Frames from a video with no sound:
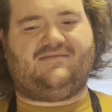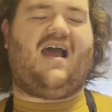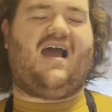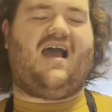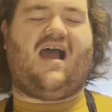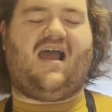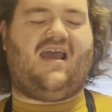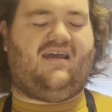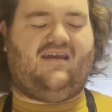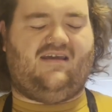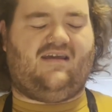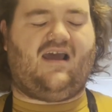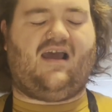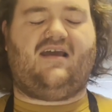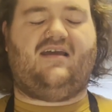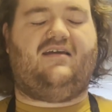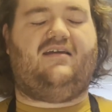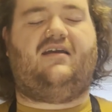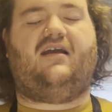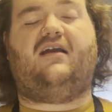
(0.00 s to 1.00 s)

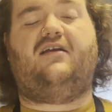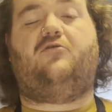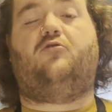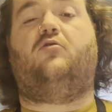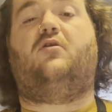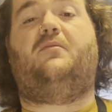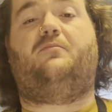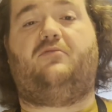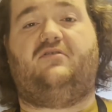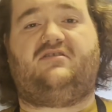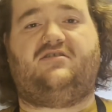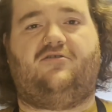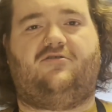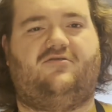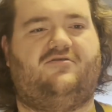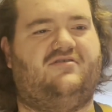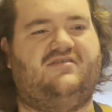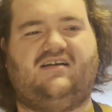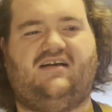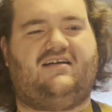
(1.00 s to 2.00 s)
I grew up with
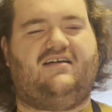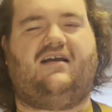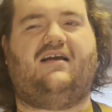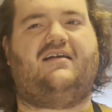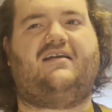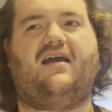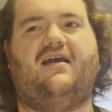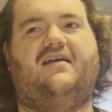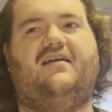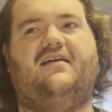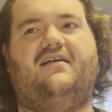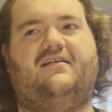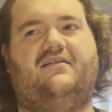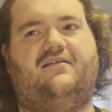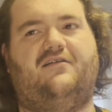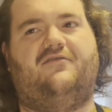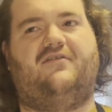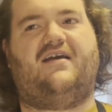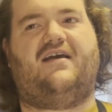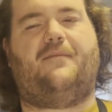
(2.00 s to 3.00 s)
turtles. I can't
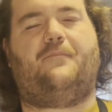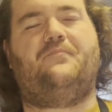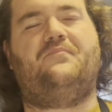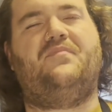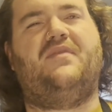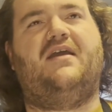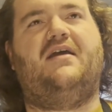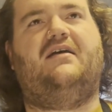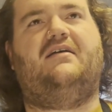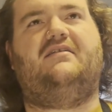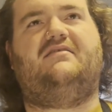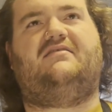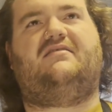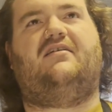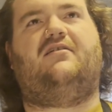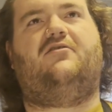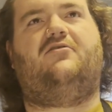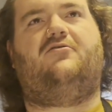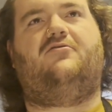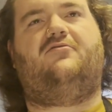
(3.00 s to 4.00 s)
do that.
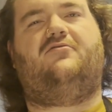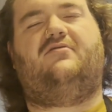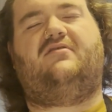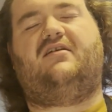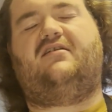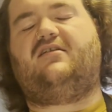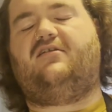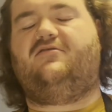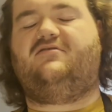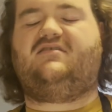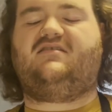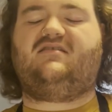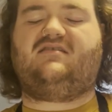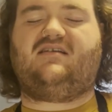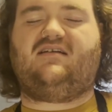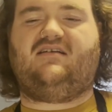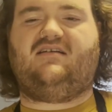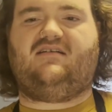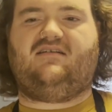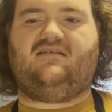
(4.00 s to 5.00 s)
So the closest
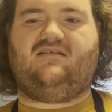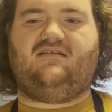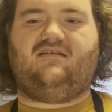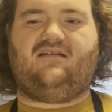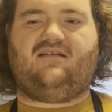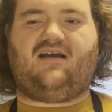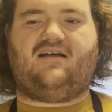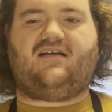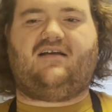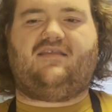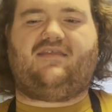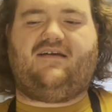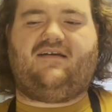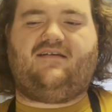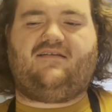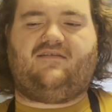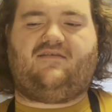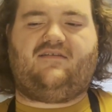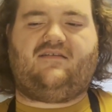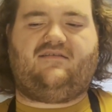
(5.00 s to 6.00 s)
thing I could
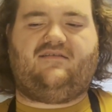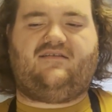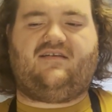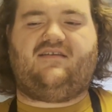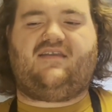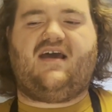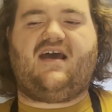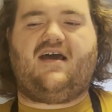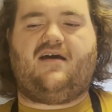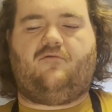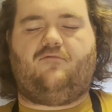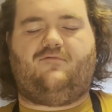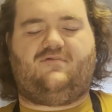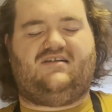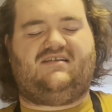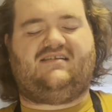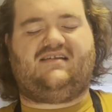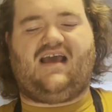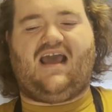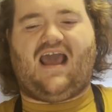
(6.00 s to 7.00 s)
think to that
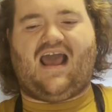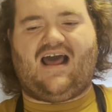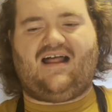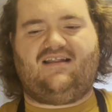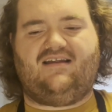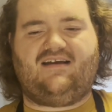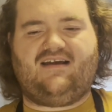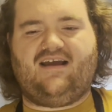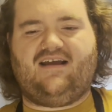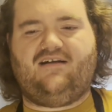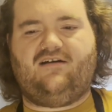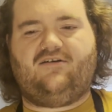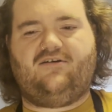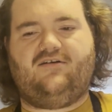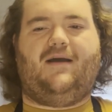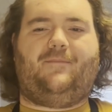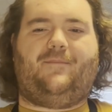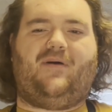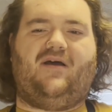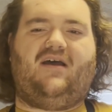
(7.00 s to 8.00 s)
was alligator,
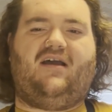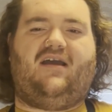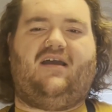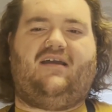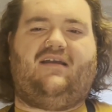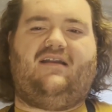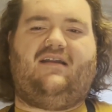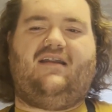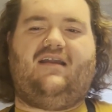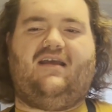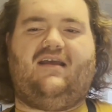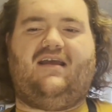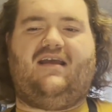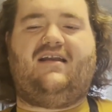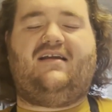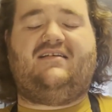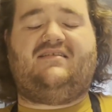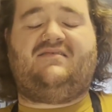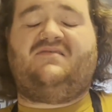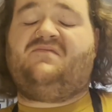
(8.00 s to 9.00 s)
but it
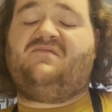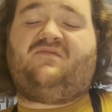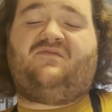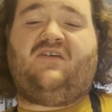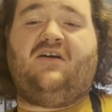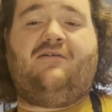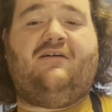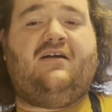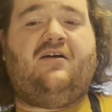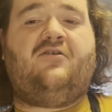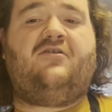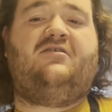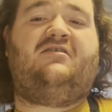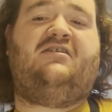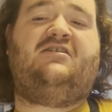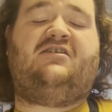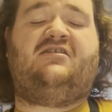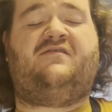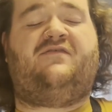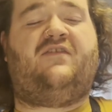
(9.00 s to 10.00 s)
is very hard to
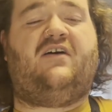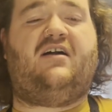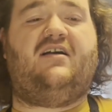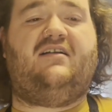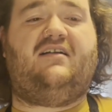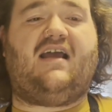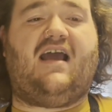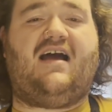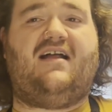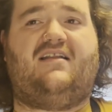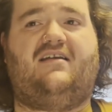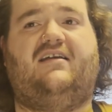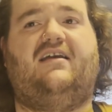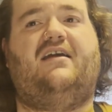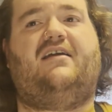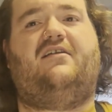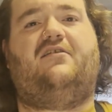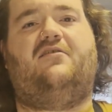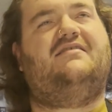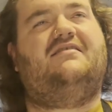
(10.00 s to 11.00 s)
just find
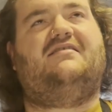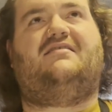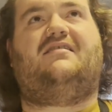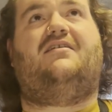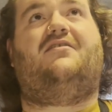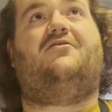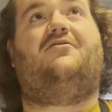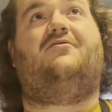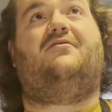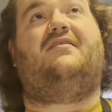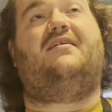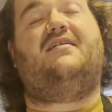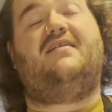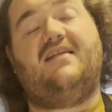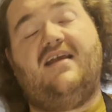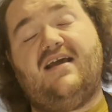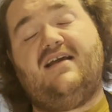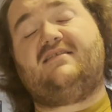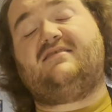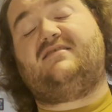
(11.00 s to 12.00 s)
alligator. So the
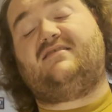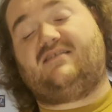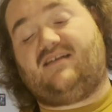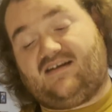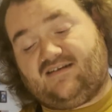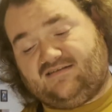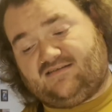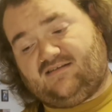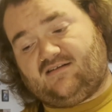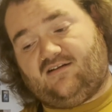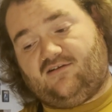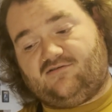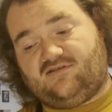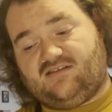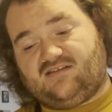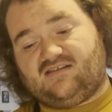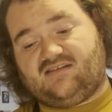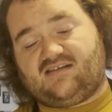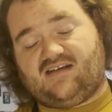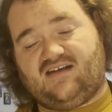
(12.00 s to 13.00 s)
next
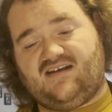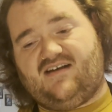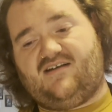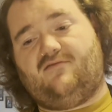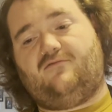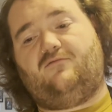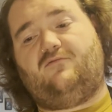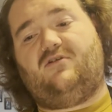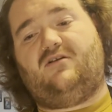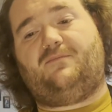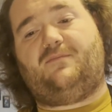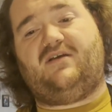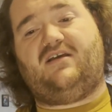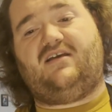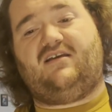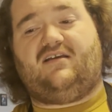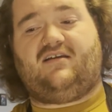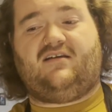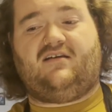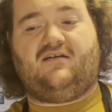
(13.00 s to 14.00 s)
closest thing would
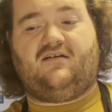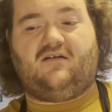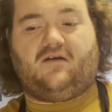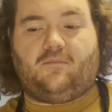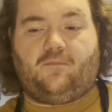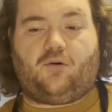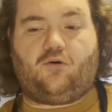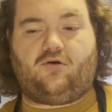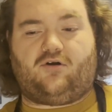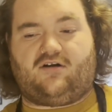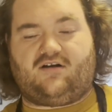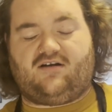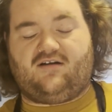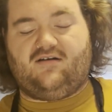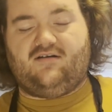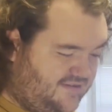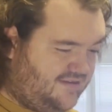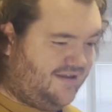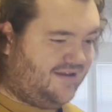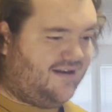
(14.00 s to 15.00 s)
be pork.
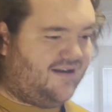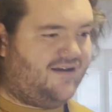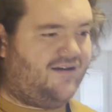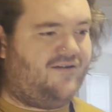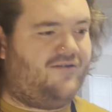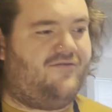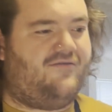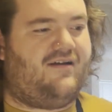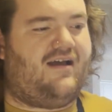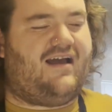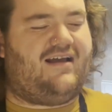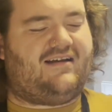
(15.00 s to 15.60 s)
You know, I